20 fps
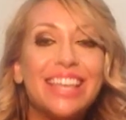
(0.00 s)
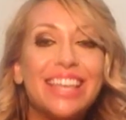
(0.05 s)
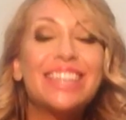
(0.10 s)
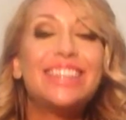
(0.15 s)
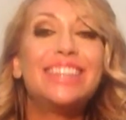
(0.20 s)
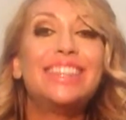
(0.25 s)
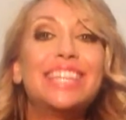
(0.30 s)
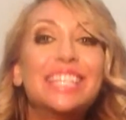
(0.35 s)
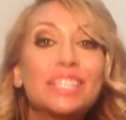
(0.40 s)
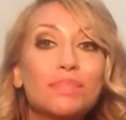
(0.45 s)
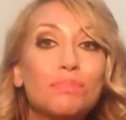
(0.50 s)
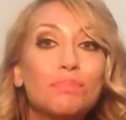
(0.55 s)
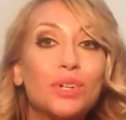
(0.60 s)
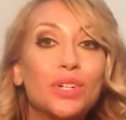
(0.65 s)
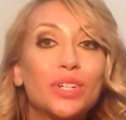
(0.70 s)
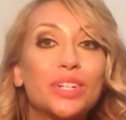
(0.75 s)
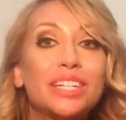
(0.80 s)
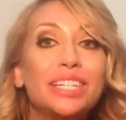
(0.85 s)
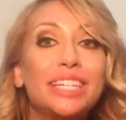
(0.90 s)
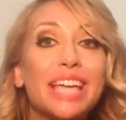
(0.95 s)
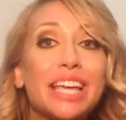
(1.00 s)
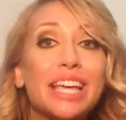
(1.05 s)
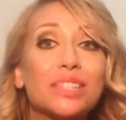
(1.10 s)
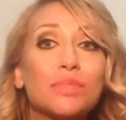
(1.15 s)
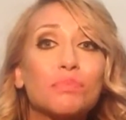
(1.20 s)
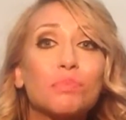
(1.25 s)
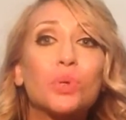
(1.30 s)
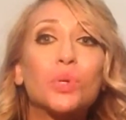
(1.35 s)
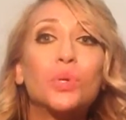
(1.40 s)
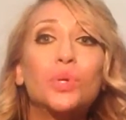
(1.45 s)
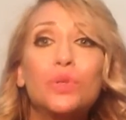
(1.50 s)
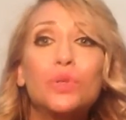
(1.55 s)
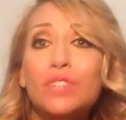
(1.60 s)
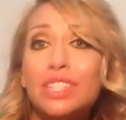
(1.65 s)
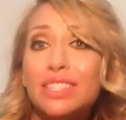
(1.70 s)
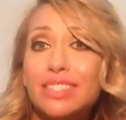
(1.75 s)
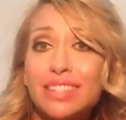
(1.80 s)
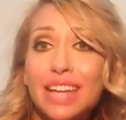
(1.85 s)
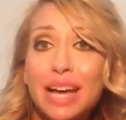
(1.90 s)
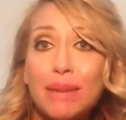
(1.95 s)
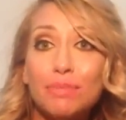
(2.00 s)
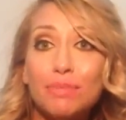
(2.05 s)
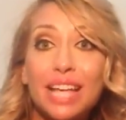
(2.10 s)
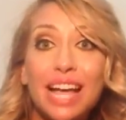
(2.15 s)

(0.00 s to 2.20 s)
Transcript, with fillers: This book contains proven steps